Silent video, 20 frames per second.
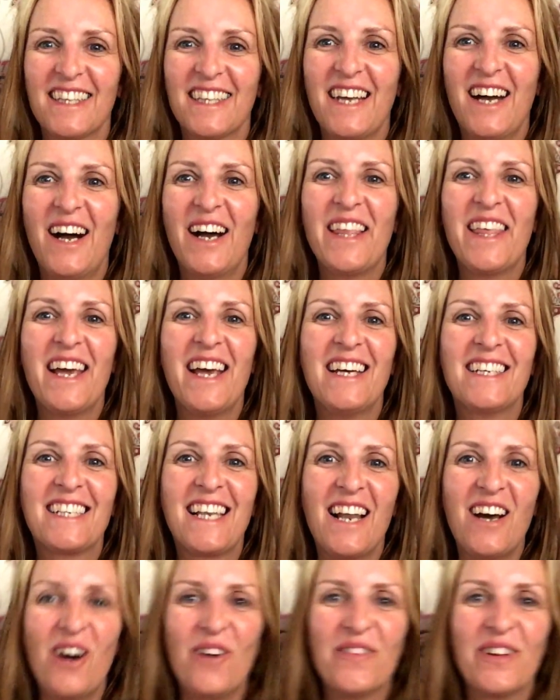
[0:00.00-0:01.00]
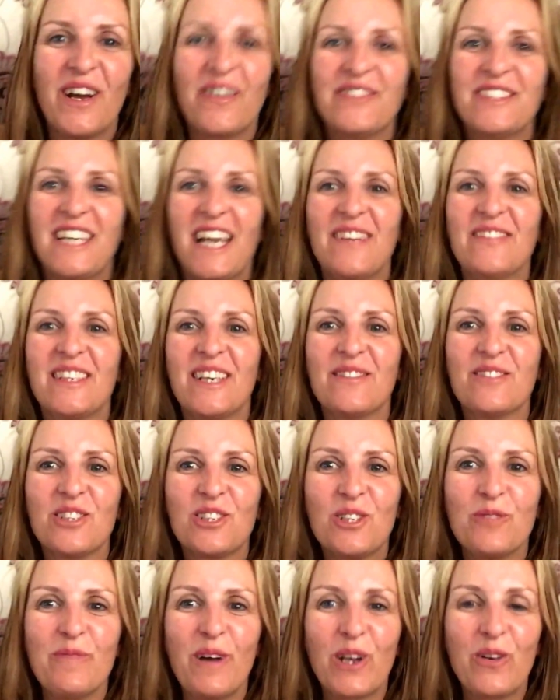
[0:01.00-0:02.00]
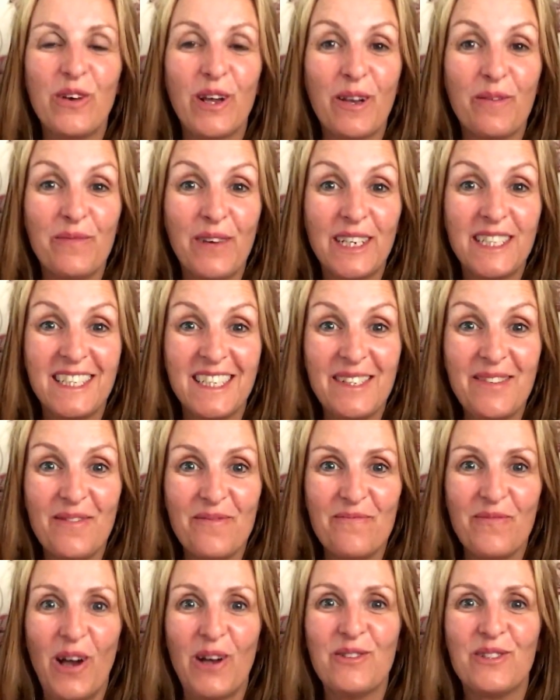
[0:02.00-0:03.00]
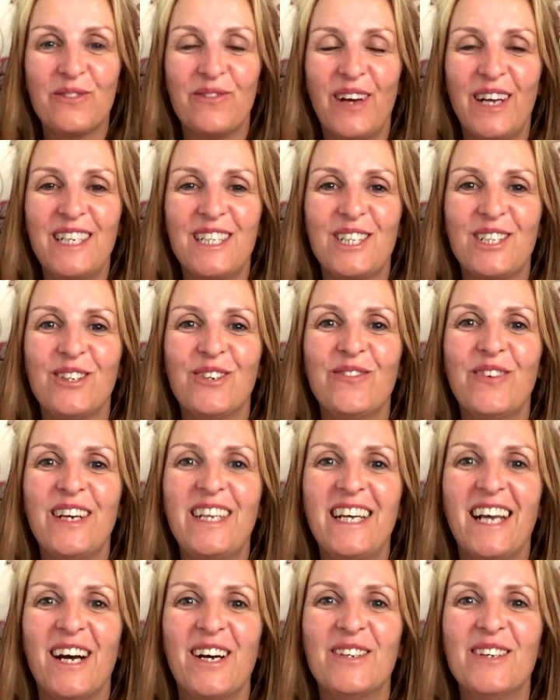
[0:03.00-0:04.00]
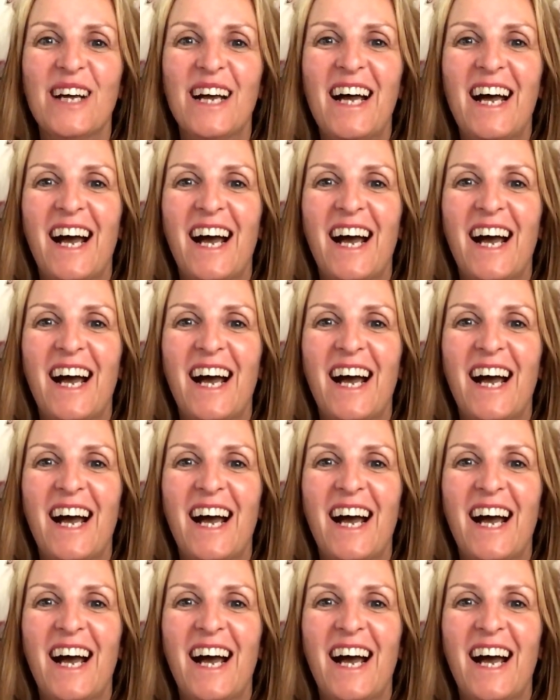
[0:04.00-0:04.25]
Hi there, it's Claire Hartman, Hartman James here. I'm just doing my quick Monday motivational video,